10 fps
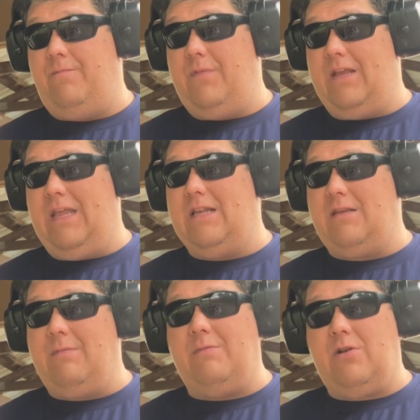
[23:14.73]
Again,
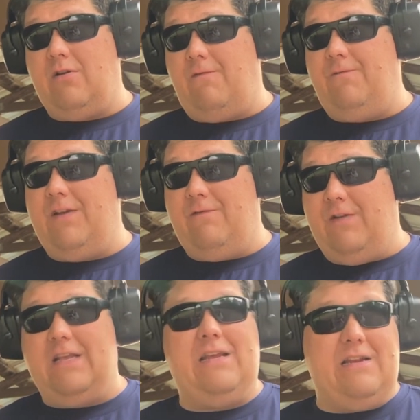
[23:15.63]
sometimes they're a little
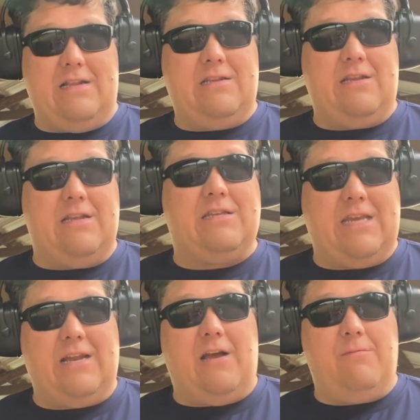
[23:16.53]
finicky to get
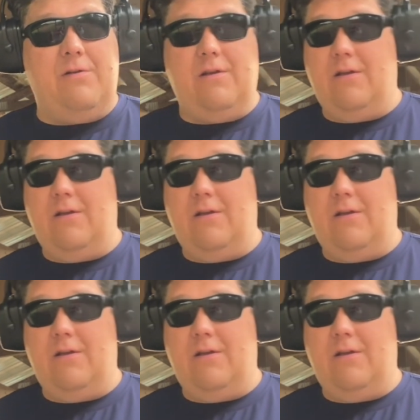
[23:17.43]
set up.